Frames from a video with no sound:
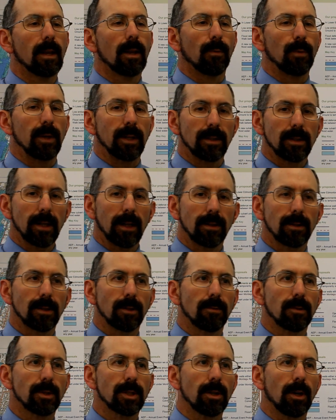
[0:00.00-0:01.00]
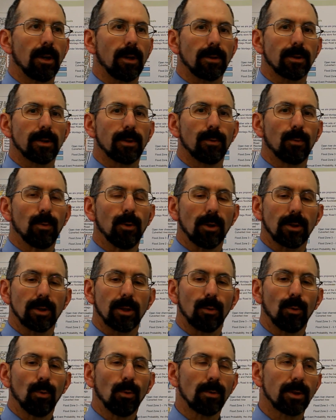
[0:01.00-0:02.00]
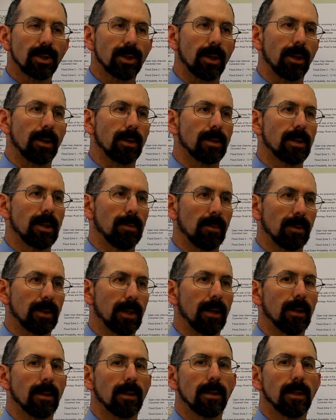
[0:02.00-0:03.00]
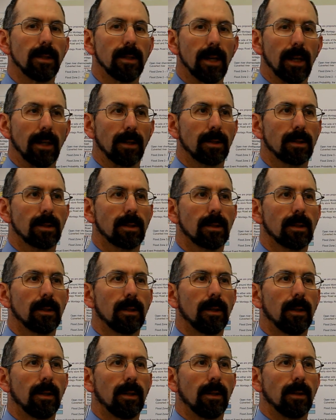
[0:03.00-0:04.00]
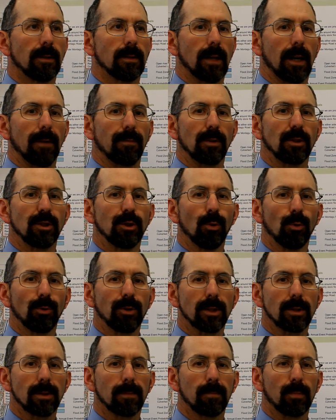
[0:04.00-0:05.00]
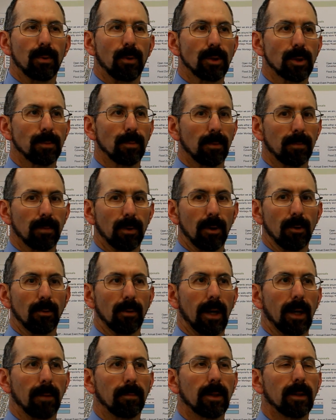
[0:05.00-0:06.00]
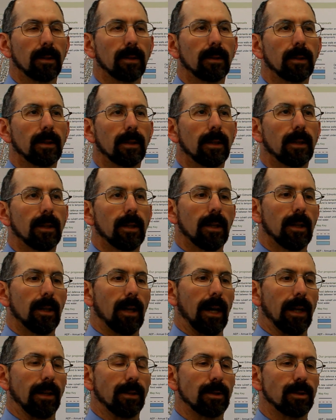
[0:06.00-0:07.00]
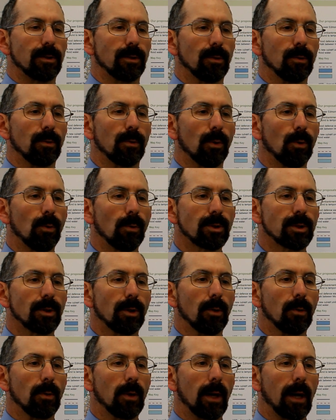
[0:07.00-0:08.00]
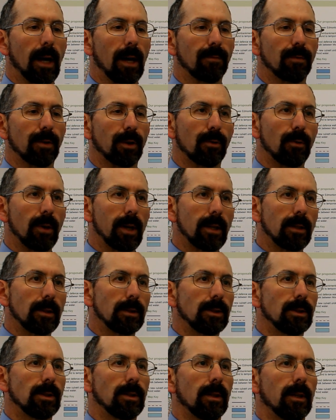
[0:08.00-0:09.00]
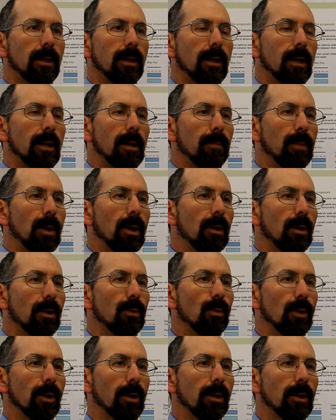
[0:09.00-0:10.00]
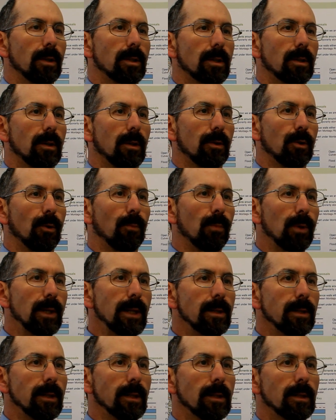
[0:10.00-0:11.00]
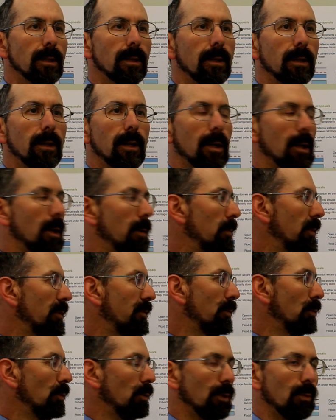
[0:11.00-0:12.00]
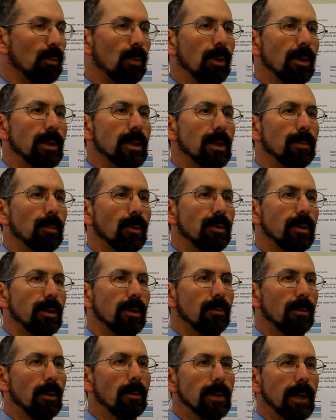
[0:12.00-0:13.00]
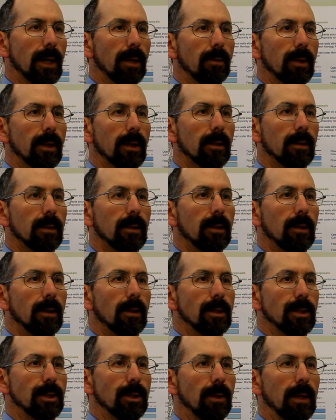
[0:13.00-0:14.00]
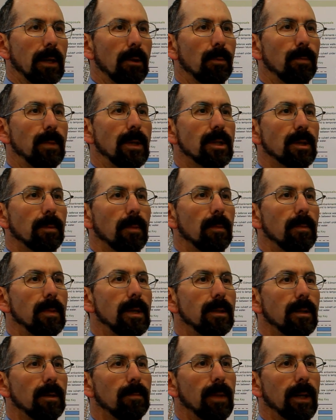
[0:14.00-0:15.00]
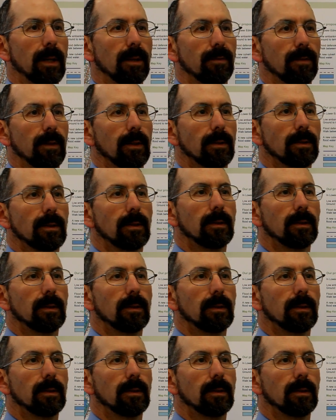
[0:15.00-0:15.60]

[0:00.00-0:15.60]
We intend to start the works at all sites simultaneously, yes, to have the shortest possible programme, and to also have the Grange Park works completed before the works in the Montague Road area, so there would be some immediate benefit